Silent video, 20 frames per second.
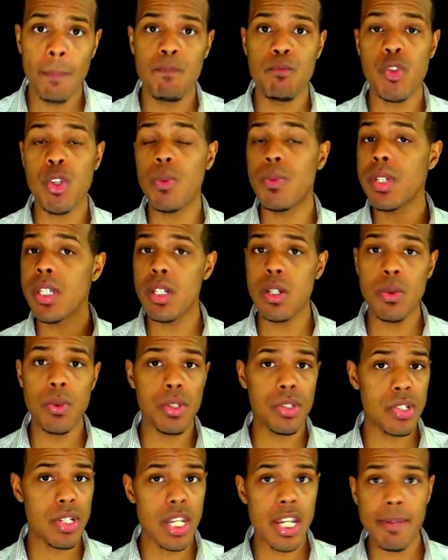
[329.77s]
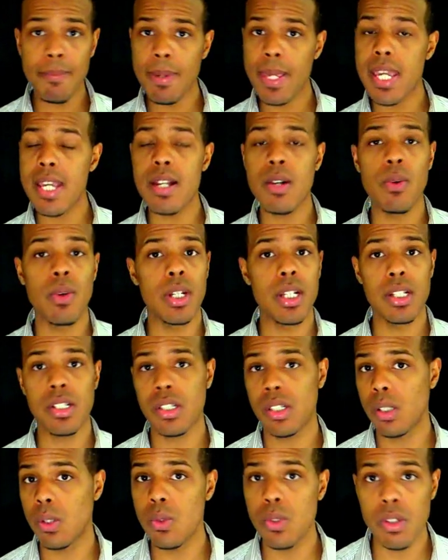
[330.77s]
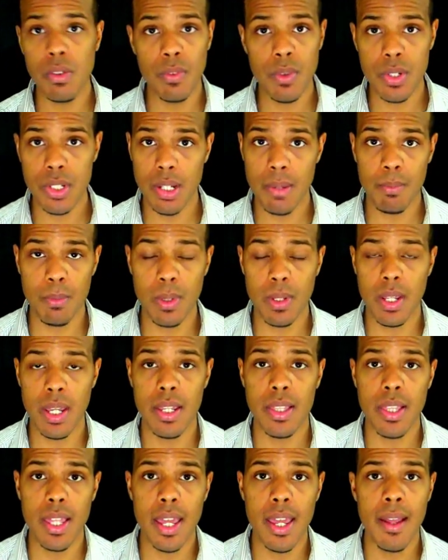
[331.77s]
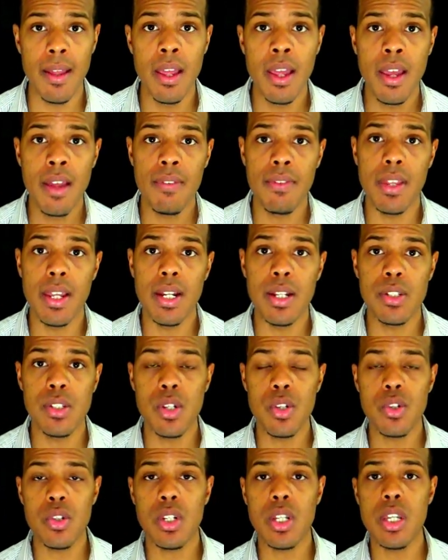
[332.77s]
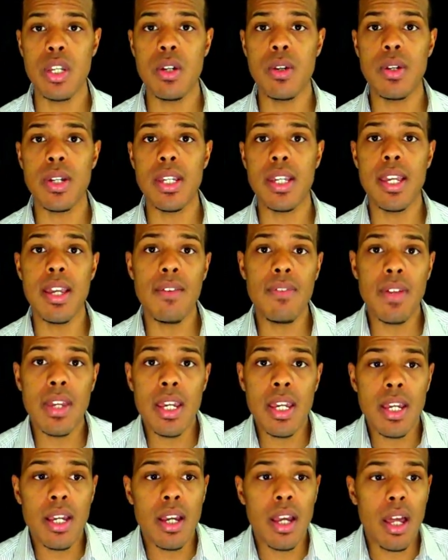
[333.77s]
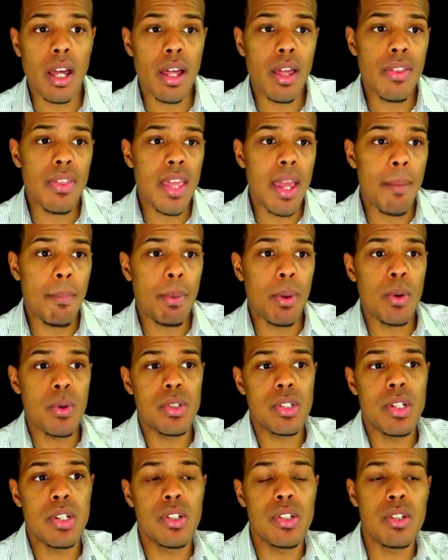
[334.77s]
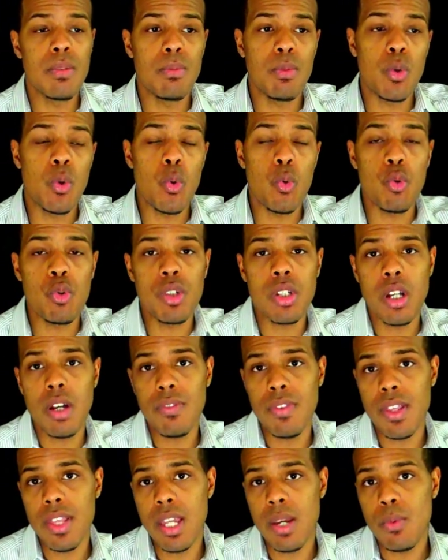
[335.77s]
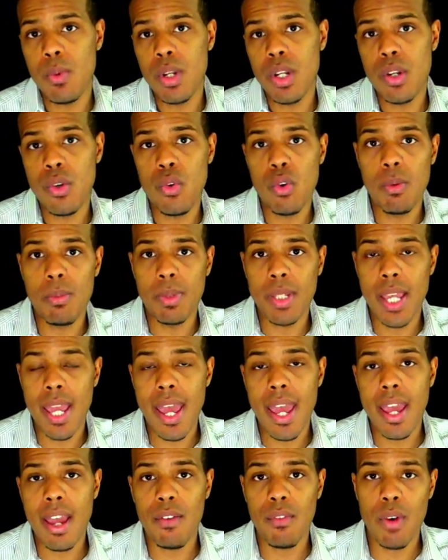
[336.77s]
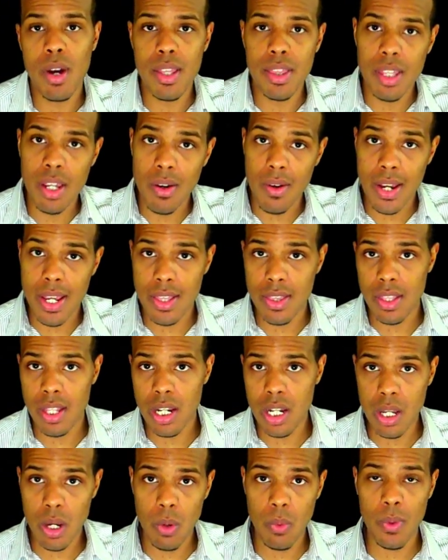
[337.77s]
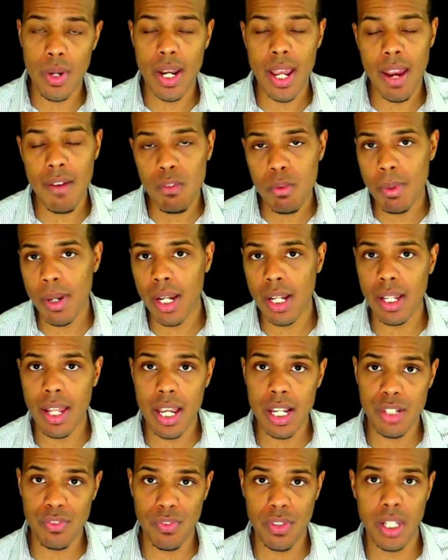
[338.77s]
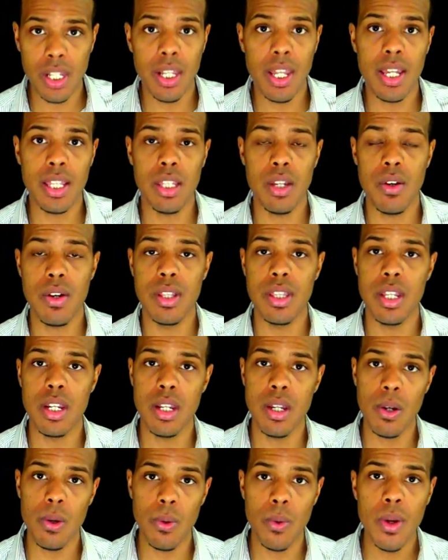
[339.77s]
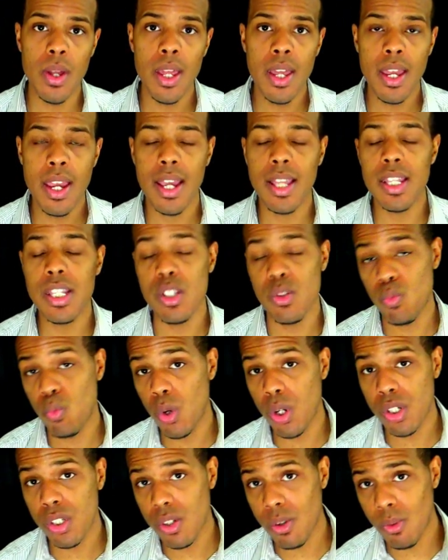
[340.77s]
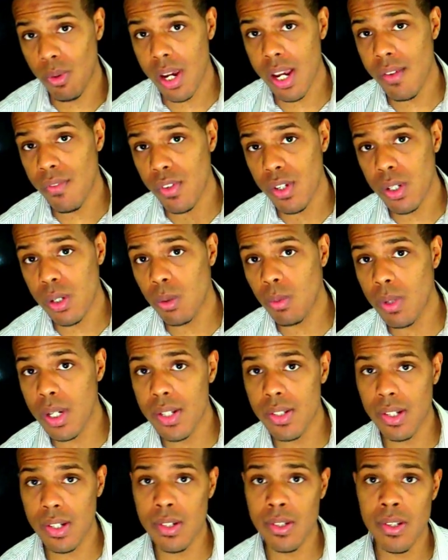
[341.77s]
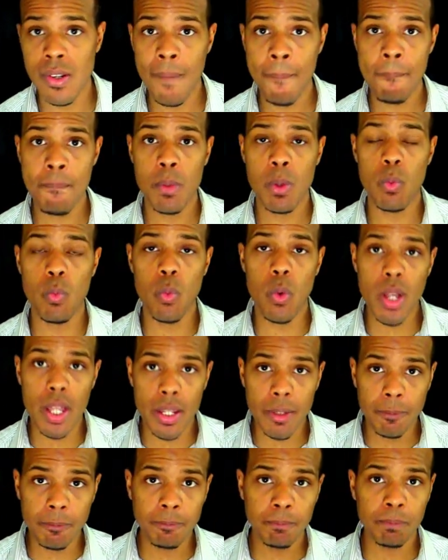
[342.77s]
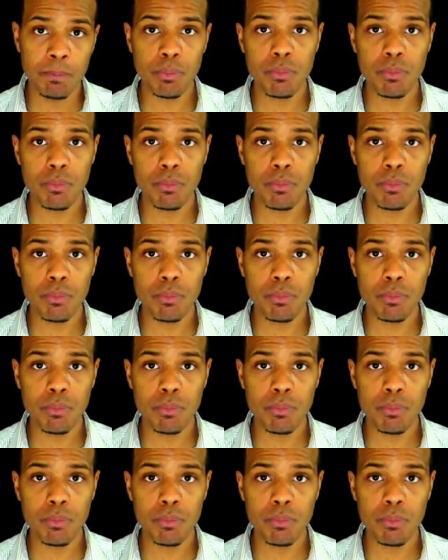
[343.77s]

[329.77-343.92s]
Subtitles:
So when you do a sneak peek or an exclusive or something like that, then essentially you're giving that person some cool stuff that they wouldn't normally have, right? They're in the know, and everybody likes feeling like they're in the know, and this works great for two reasons. One,